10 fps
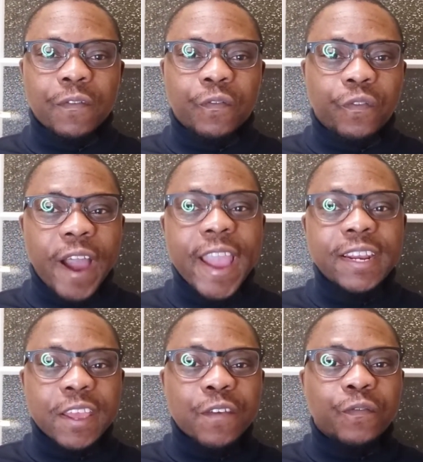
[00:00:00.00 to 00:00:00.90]

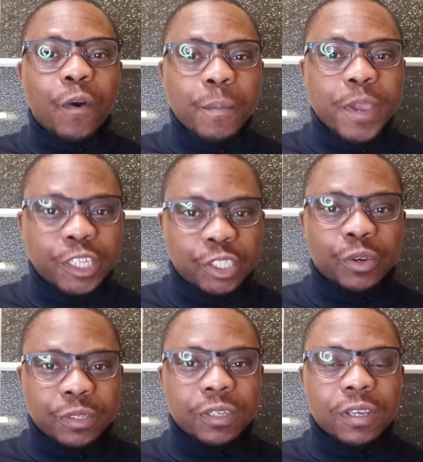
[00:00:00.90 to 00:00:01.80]
find
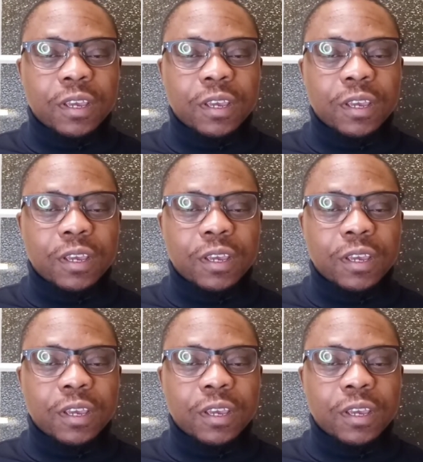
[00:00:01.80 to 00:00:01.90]
information